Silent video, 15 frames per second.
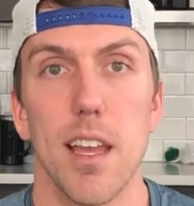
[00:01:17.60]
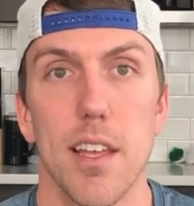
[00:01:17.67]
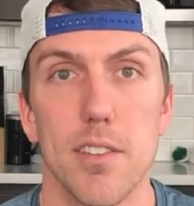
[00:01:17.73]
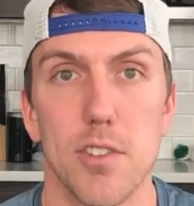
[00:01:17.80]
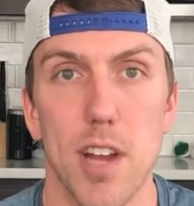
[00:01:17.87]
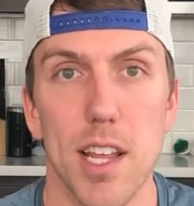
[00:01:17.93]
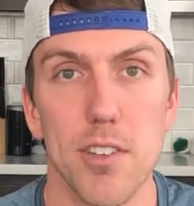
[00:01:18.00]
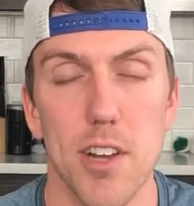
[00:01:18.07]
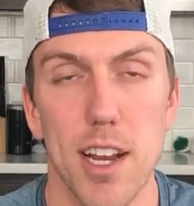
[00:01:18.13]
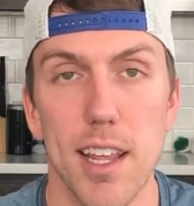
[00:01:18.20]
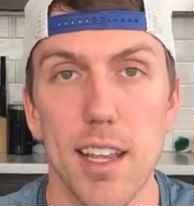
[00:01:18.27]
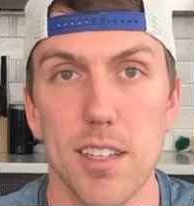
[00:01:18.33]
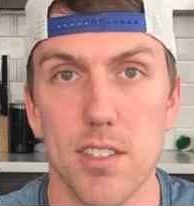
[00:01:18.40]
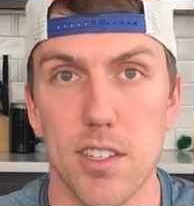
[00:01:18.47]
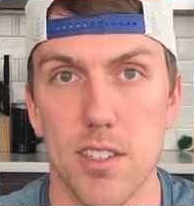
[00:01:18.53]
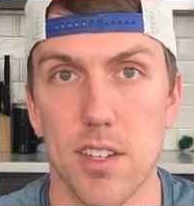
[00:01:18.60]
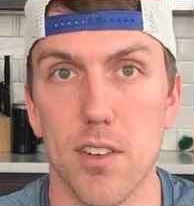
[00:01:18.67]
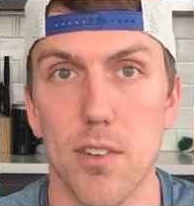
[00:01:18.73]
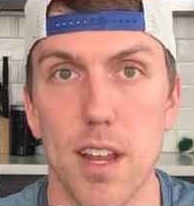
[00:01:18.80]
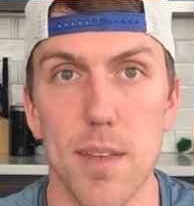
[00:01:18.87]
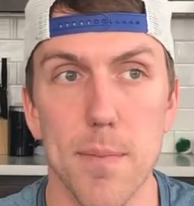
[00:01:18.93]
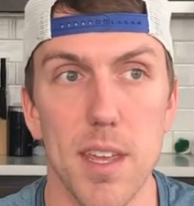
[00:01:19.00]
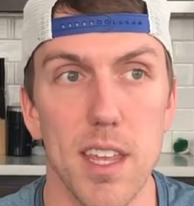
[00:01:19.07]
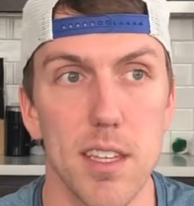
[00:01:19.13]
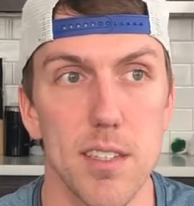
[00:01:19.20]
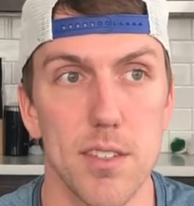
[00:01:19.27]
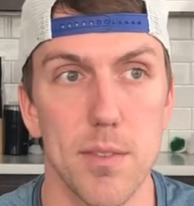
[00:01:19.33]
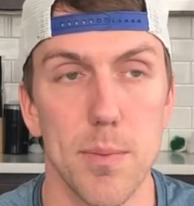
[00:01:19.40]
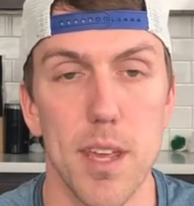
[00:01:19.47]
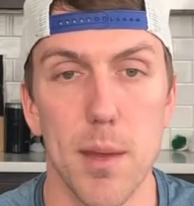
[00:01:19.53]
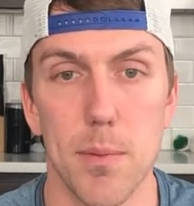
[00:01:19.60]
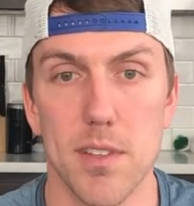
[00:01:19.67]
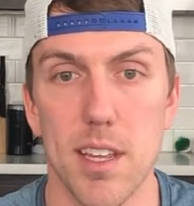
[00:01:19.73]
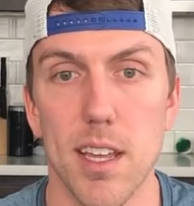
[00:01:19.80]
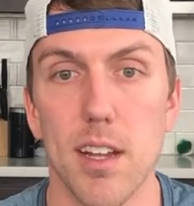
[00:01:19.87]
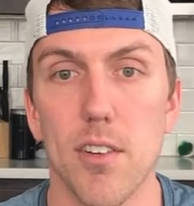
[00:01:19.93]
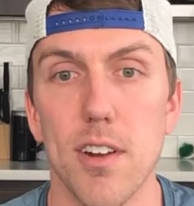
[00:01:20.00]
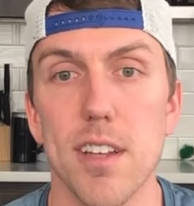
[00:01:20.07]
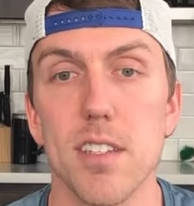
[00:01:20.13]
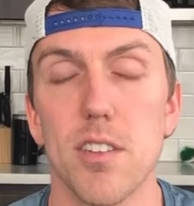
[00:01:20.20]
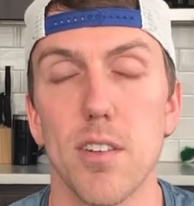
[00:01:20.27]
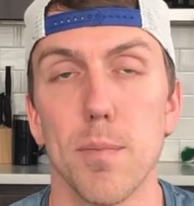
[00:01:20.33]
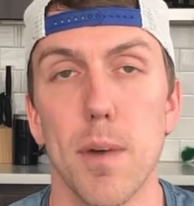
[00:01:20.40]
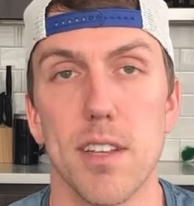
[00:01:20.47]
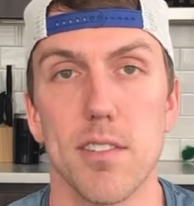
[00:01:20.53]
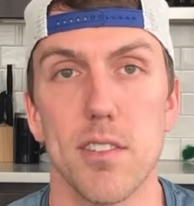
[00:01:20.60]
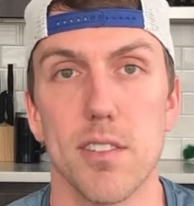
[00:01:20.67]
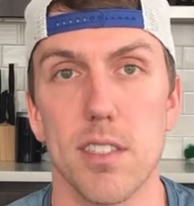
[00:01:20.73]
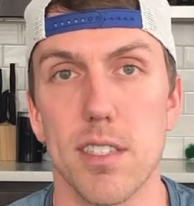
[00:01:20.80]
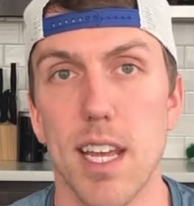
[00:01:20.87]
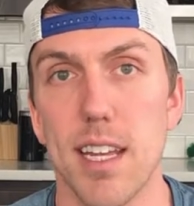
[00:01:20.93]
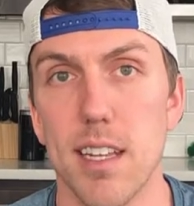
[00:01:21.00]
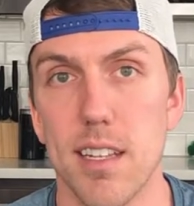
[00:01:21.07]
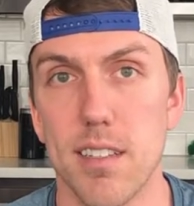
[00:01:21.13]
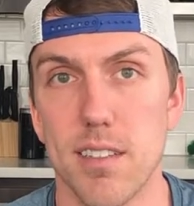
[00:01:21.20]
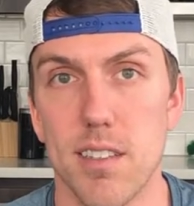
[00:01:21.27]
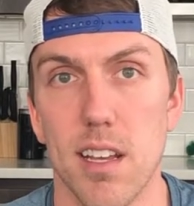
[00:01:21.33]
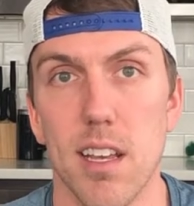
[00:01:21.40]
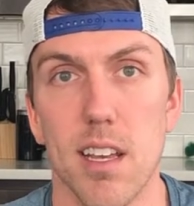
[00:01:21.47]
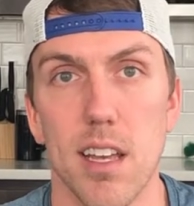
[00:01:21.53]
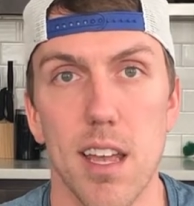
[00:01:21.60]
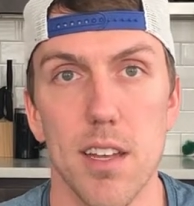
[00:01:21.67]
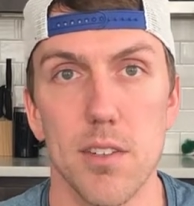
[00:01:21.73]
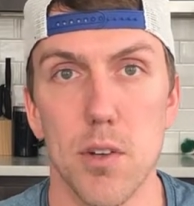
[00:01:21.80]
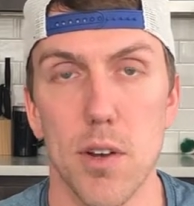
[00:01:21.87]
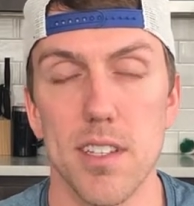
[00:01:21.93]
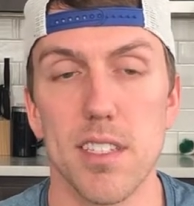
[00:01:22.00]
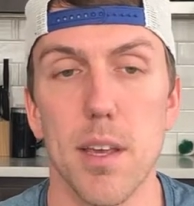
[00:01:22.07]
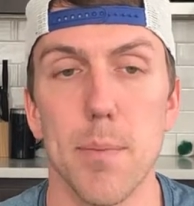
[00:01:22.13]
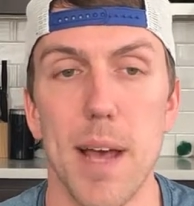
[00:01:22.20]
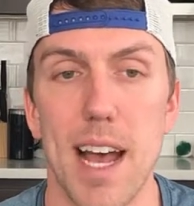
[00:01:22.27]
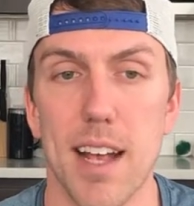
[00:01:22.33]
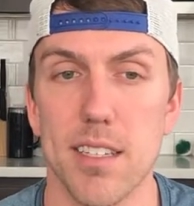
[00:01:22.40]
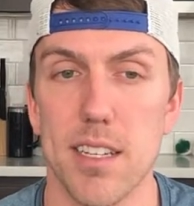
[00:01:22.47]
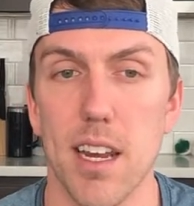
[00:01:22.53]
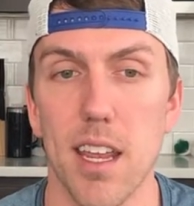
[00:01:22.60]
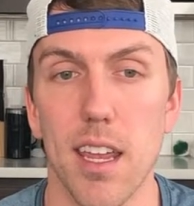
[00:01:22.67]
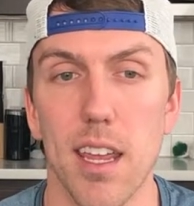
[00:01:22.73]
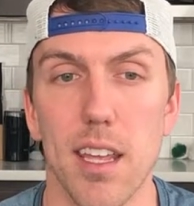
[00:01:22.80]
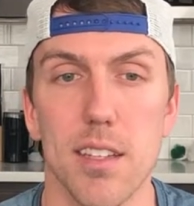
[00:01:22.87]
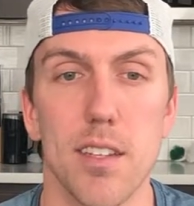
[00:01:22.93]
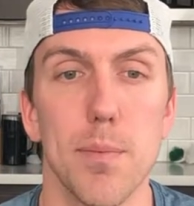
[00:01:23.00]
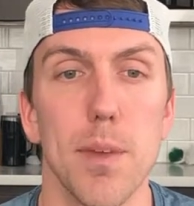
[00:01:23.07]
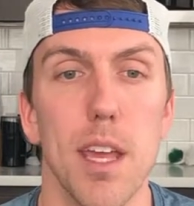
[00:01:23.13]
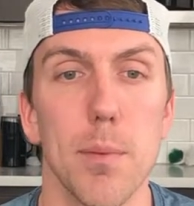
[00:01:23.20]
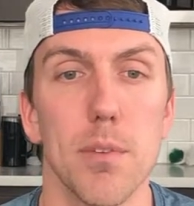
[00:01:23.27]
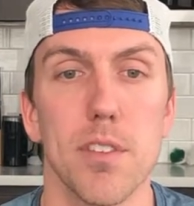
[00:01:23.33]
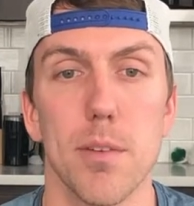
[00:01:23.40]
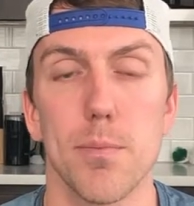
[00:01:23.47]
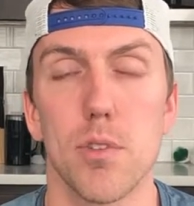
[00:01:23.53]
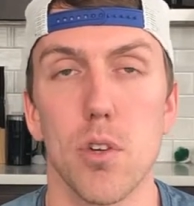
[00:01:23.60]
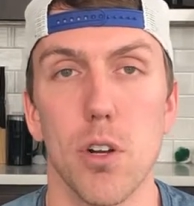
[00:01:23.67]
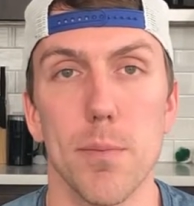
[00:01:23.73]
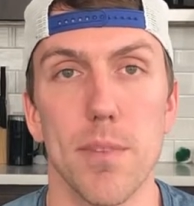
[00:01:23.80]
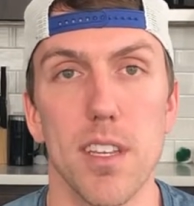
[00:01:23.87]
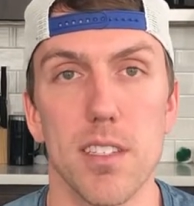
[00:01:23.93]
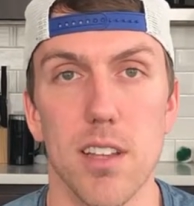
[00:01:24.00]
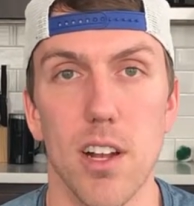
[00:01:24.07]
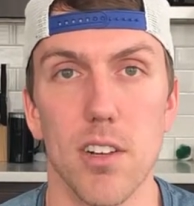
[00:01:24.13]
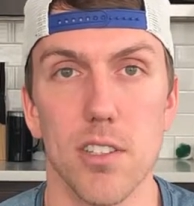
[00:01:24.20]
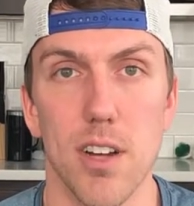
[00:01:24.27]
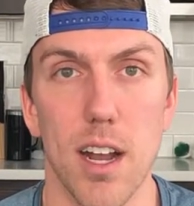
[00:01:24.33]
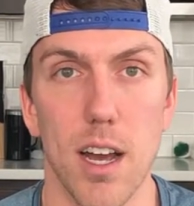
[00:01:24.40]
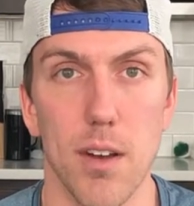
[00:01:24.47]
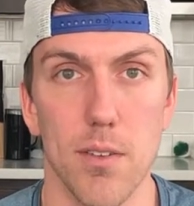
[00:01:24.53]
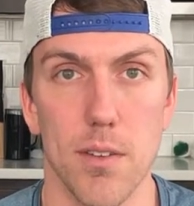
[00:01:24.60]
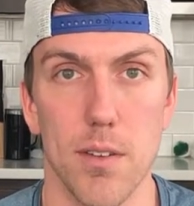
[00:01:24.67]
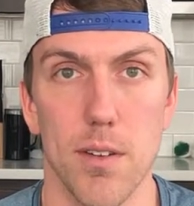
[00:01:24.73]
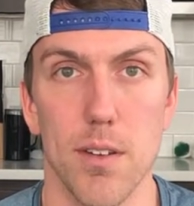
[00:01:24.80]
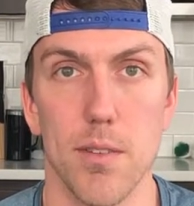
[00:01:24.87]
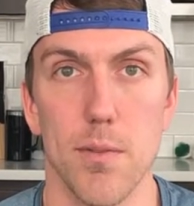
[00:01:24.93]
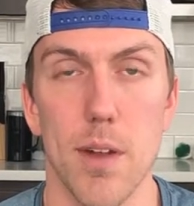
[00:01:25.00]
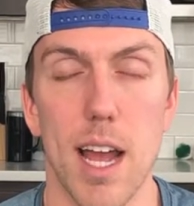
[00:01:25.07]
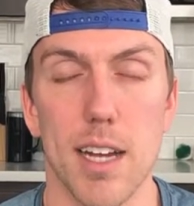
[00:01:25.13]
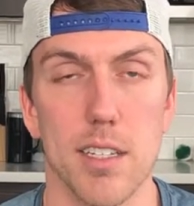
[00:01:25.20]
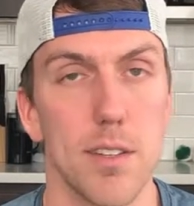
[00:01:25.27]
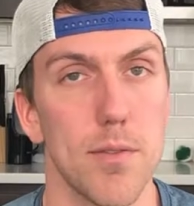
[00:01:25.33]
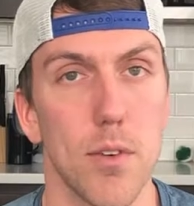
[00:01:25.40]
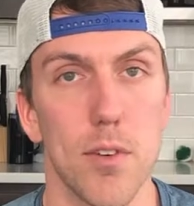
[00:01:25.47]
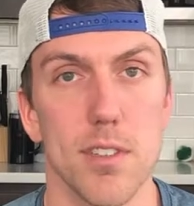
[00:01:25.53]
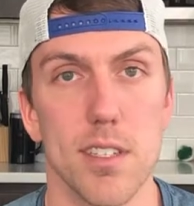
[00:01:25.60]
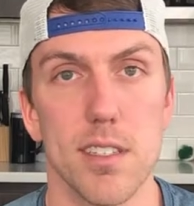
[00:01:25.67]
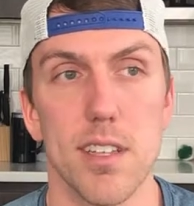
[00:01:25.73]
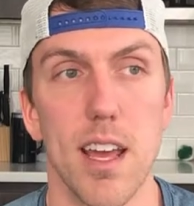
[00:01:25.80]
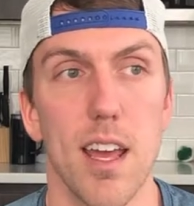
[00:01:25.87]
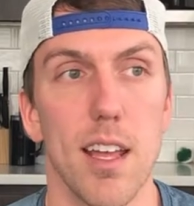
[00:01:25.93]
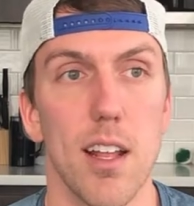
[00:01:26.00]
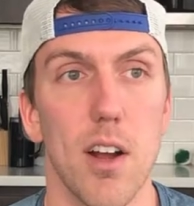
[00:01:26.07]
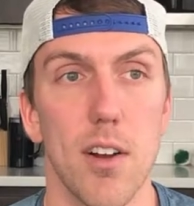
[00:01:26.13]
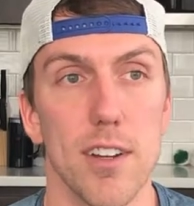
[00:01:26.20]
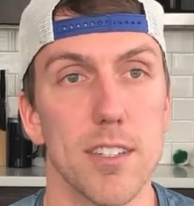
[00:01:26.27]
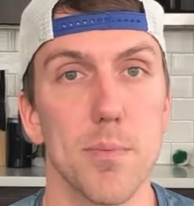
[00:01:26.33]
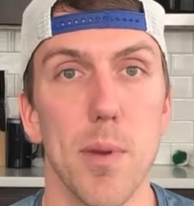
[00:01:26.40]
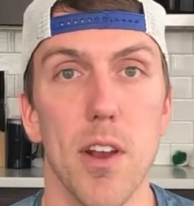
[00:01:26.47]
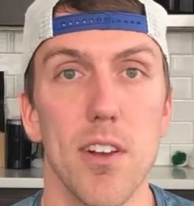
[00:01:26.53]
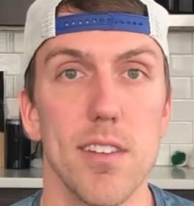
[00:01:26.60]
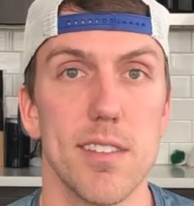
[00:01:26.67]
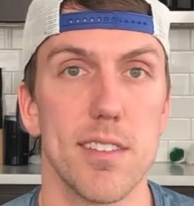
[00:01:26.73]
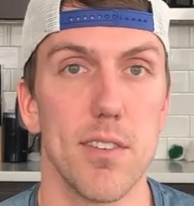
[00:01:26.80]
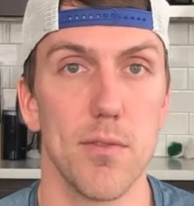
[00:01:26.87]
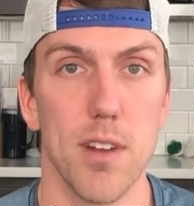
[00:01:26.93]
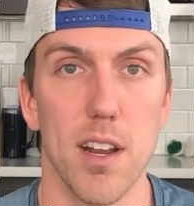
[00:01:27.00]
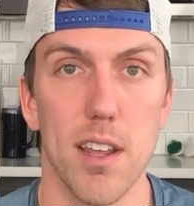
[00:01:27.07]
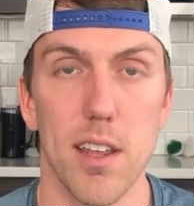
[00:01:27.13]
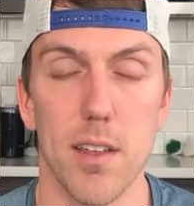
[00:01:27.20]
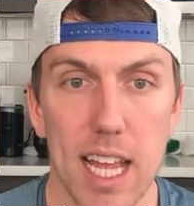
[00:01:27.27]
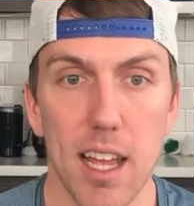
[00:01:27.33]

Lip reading: And strength training is just a great means to be able to increase your muscles, tendons, and joints capacity to be able to absorb these large ground reaction forces that are experienced in running.